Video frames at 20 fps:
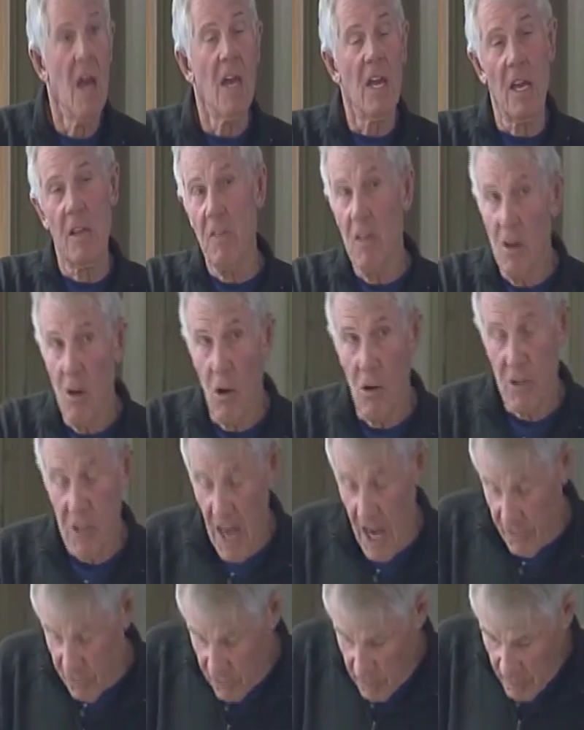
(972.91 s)
in the Old
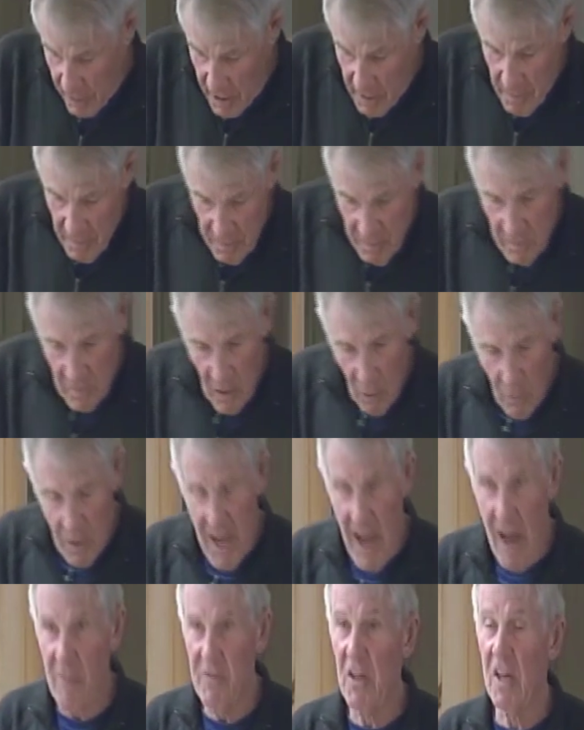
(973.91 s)
Testament,
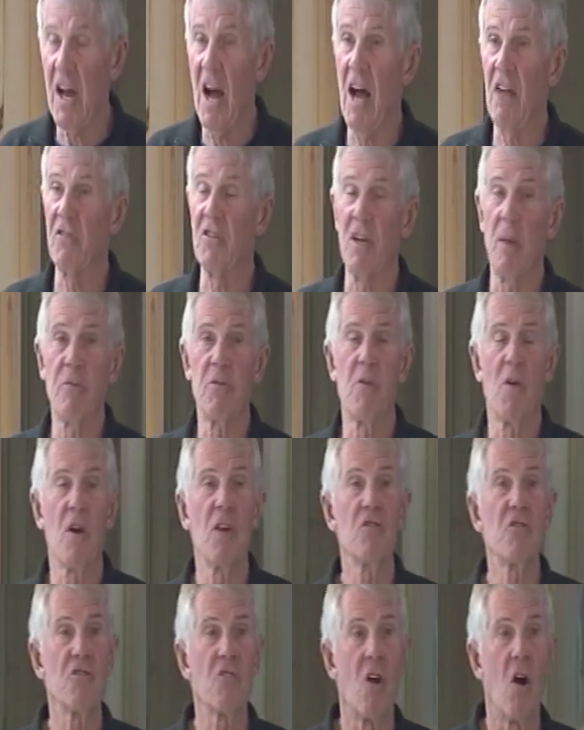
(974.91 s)
we have the concepts
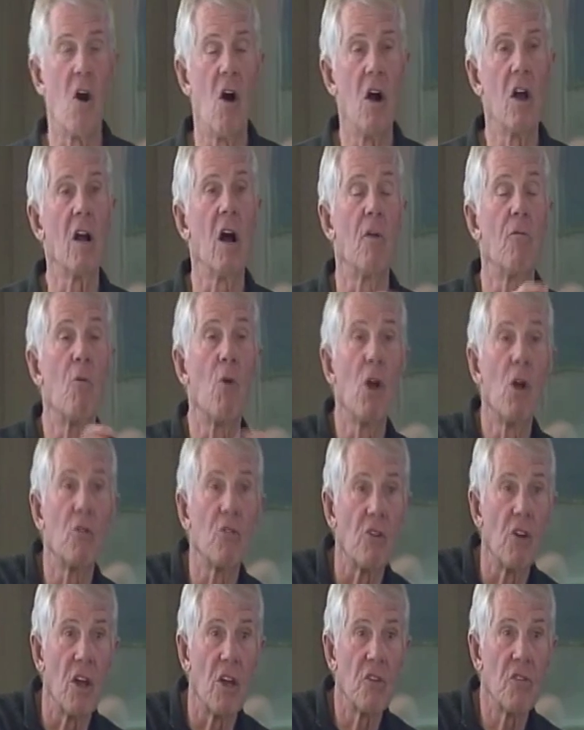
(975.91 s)
very strong of
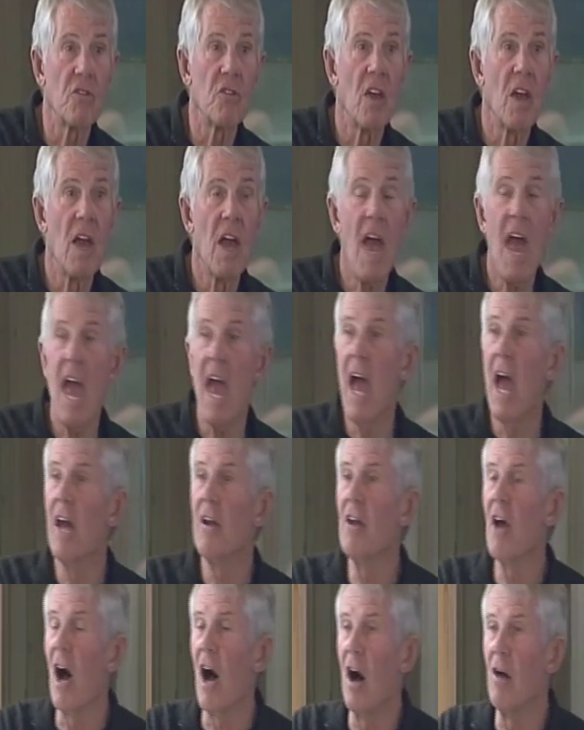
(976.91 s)
wilderness
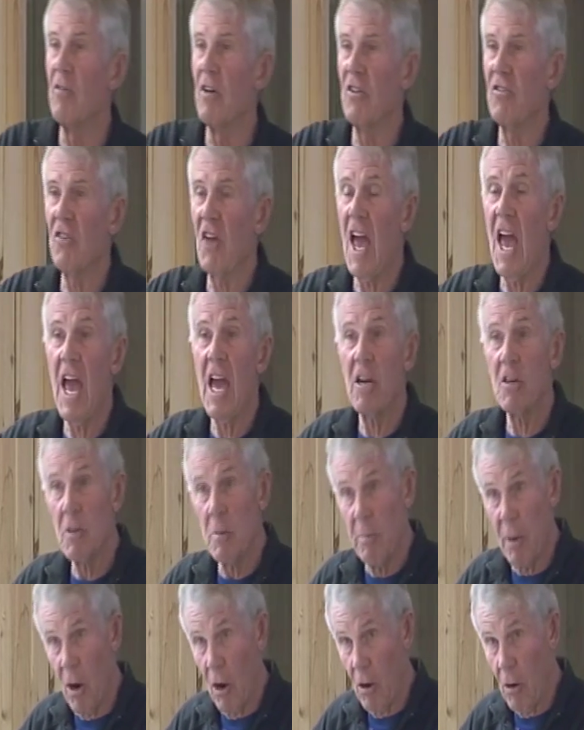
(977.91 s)
and of its
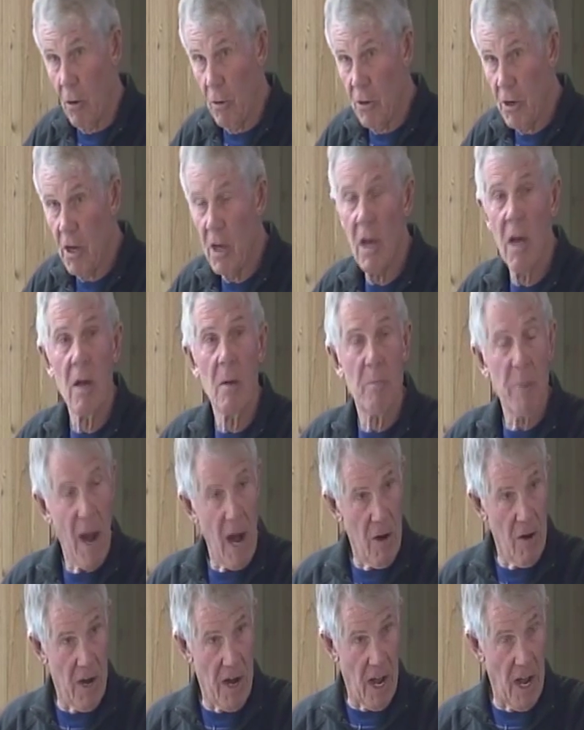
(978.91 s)
antipode,
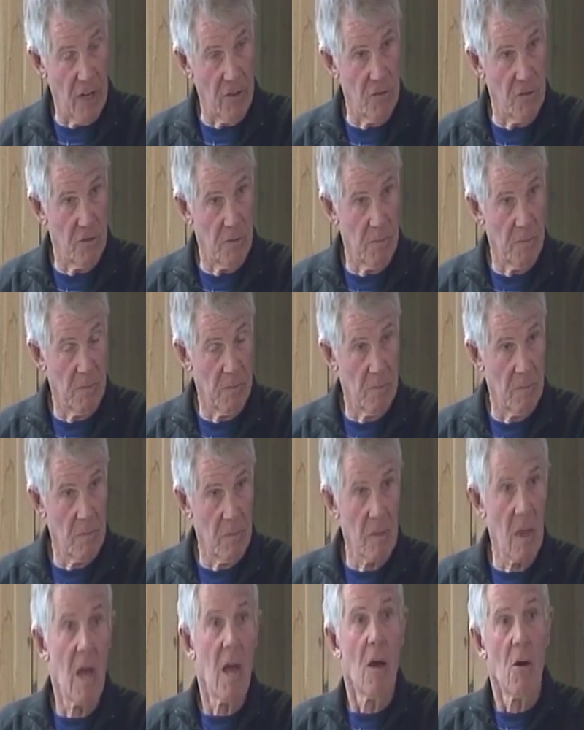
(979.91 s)
paradise.
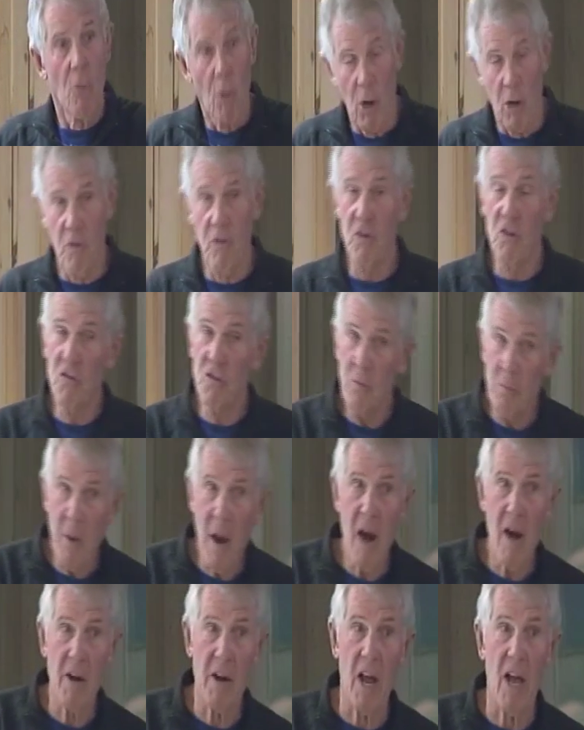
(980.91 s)
Wilderness and
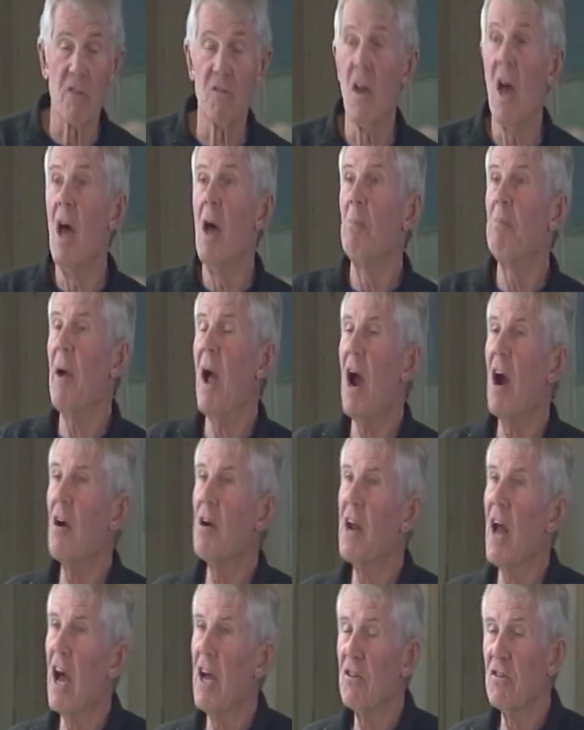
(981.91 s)
paradise.
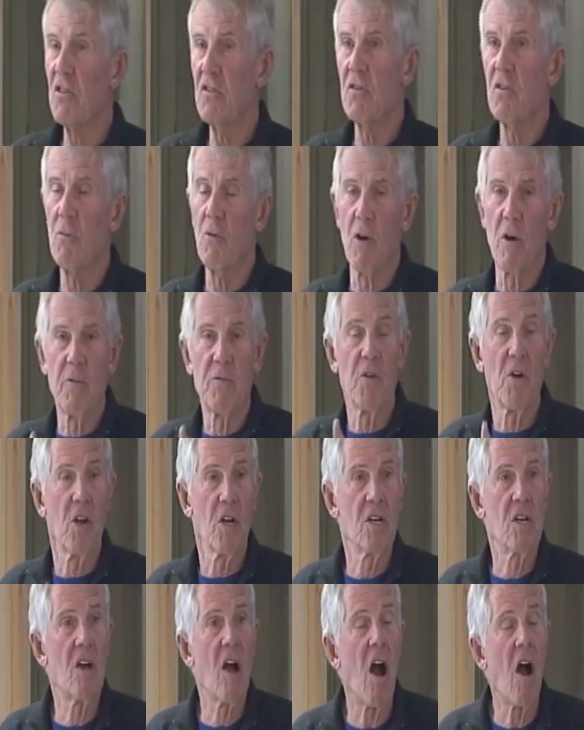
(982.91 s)
Paradise is the word for a
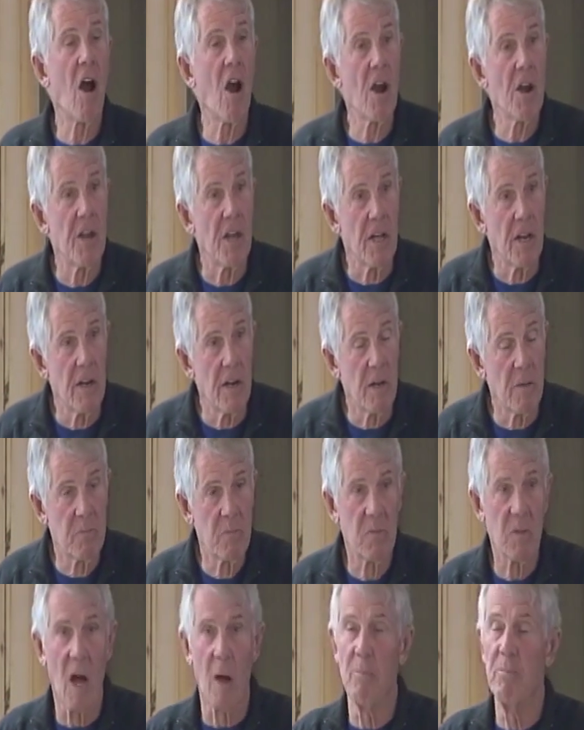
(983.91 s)
garden,
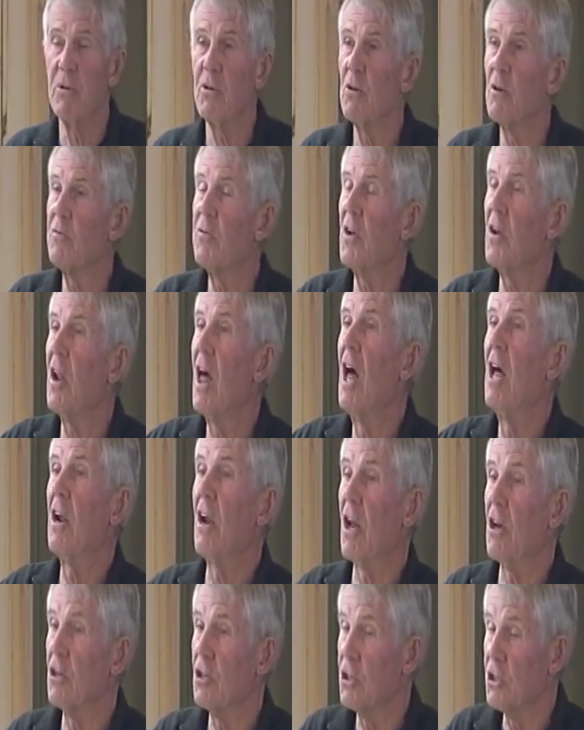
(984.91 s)
a beautiful,
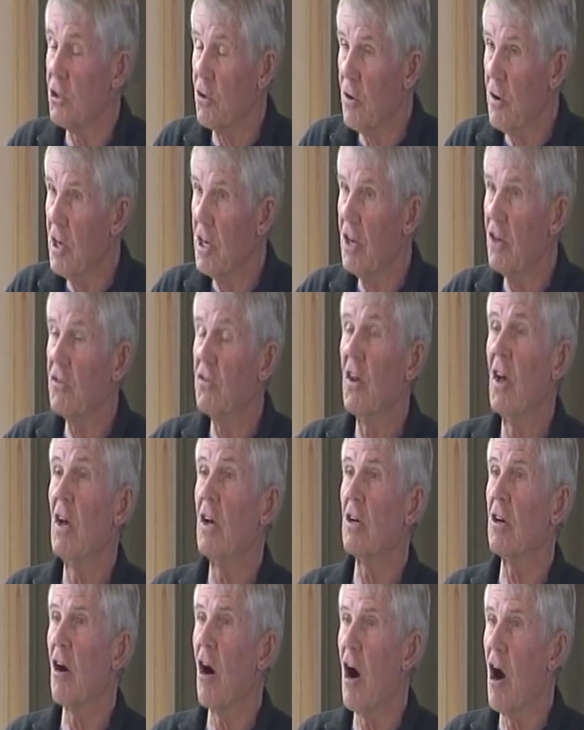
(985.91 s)
luxurious
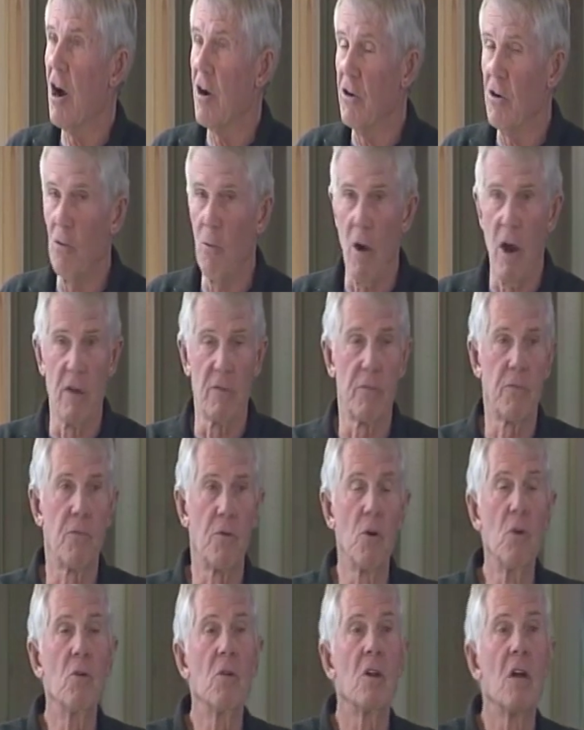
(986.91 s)
garden where
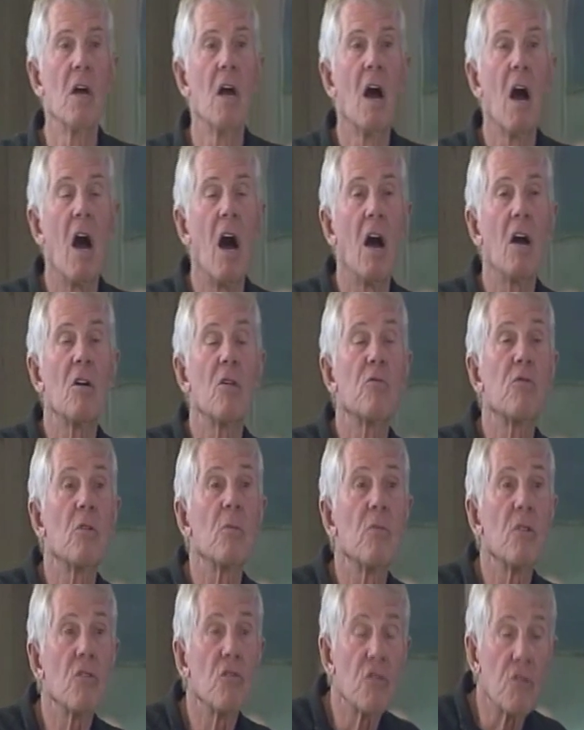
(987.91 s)
fruit hung
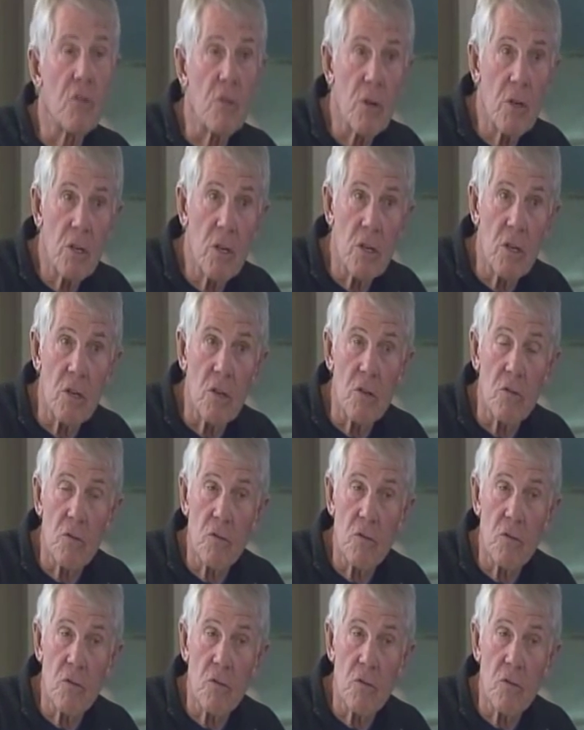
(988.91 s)
from the trees.